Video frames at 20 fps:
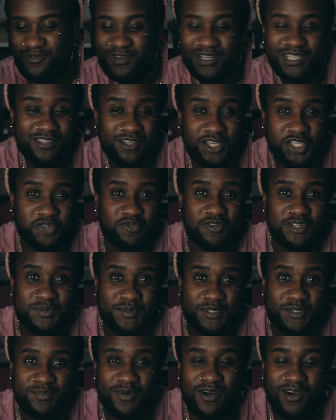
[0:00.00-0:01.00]
really nice
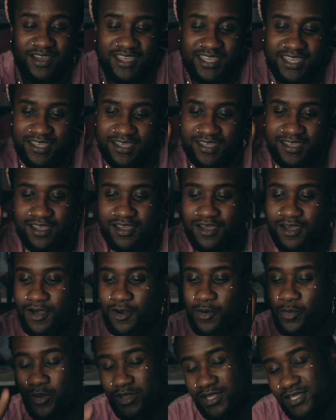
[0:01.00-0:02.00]
Christmas market.
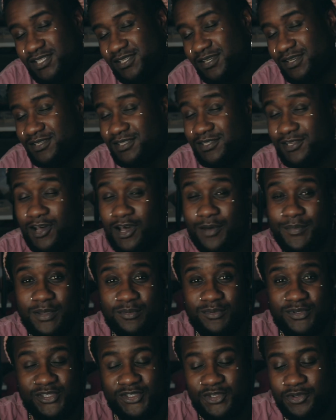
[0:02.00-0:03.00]
When I turned up, it
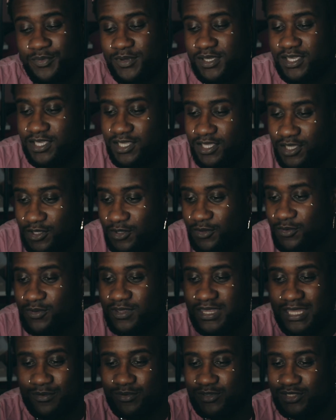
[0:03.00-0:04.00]
was super
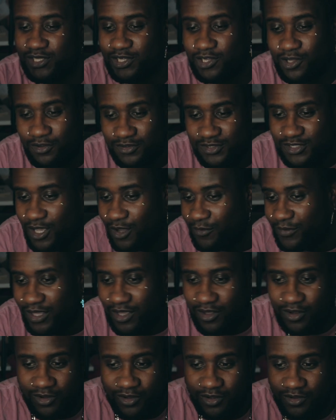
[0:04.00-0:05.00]
cute. There was lots
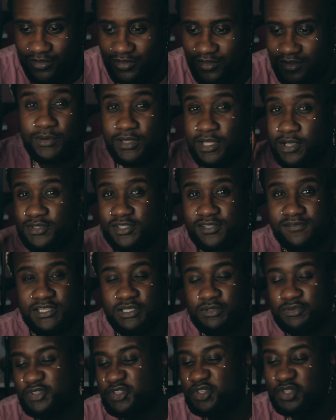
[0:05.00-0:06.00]
going on. There were loads of
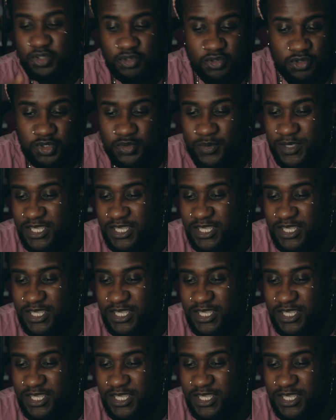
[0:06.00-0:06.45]
little stalls